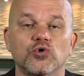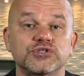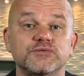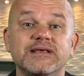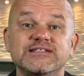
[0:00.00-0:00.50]

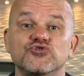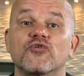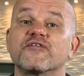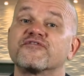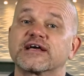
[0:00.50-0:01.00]
just means
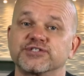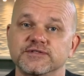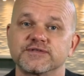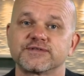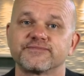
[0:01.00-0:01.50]
your
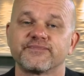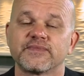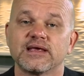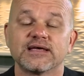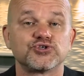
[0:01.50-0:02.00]
affections,
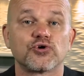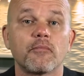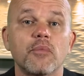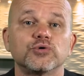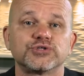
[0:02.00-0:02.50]
it's your
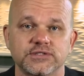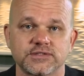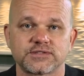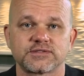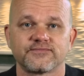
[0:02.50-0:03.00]

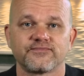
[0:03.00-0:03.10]
emotions.